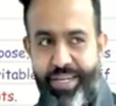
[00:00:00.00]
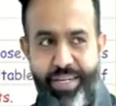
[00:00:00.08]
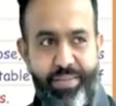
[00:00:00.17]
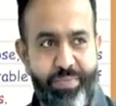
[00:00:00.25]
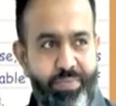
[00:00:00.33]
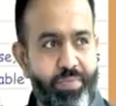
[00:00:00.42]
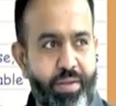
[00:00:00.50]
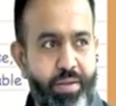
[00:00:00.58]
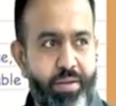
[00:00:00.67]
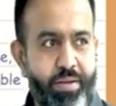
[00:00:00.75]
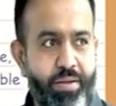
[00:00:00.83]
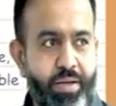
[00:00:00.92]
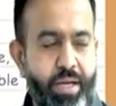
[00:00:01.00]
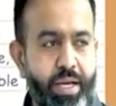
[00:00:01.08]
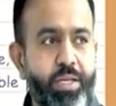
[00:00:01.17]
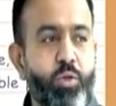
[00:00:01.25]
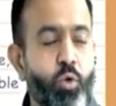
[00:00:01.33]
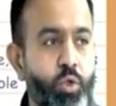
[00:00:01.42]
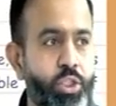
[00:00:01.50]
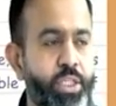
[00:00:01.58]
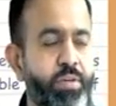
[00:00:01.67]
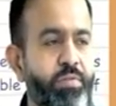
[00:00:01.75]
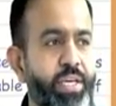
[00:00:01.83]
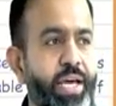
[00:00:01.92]
na? In
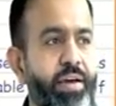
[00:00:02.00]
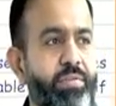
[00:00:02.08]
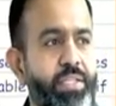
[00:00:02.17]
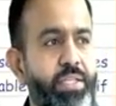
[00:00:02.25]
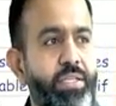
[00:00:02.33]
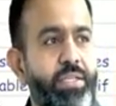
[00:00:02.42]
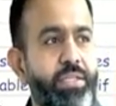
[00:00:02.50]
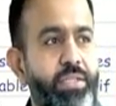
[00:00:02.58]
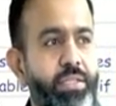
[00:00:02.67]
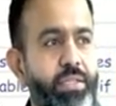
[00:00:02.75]
Kochi we have the